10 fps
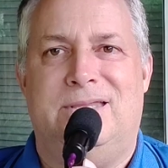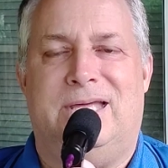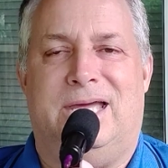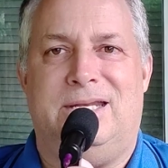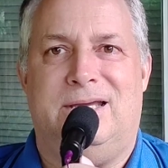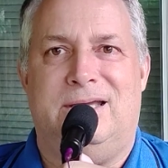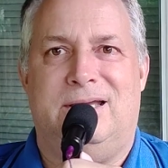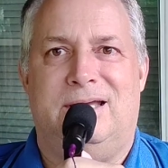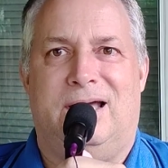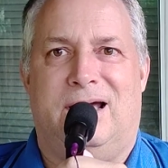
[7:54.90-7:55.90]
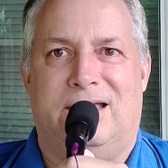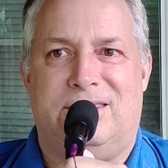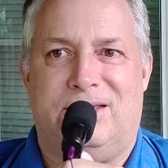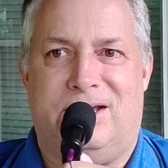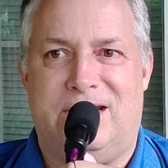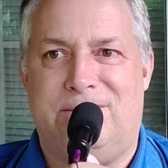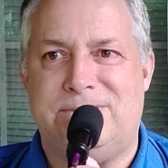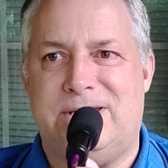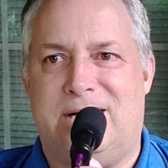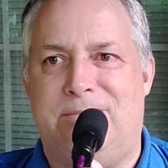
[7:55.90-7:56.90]
that I thought I
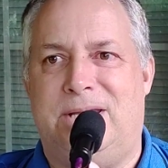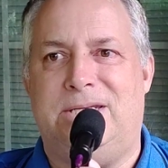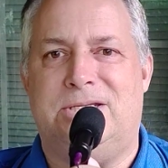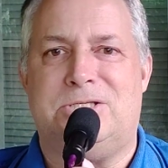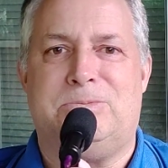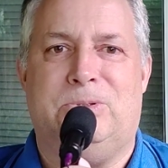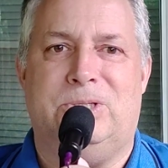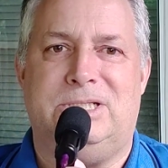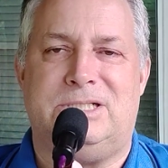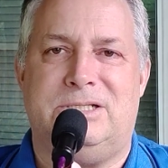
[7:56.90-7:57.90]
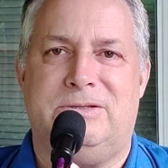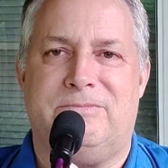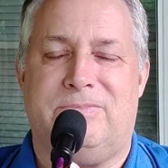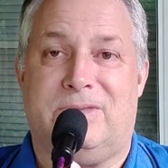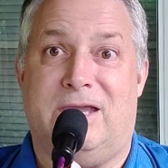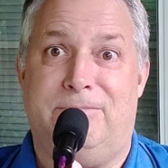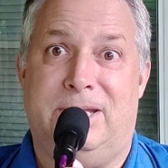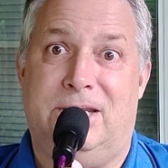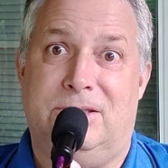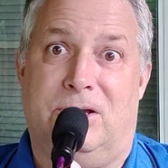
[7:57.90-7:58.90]
was at a maintenance point. I've
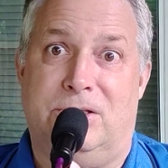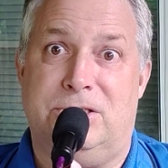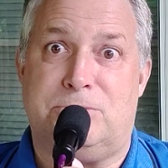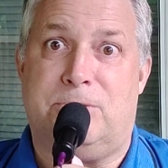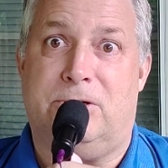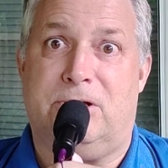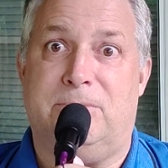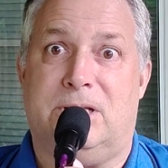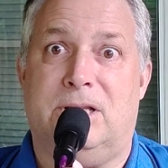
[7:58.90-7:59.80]
been on this program a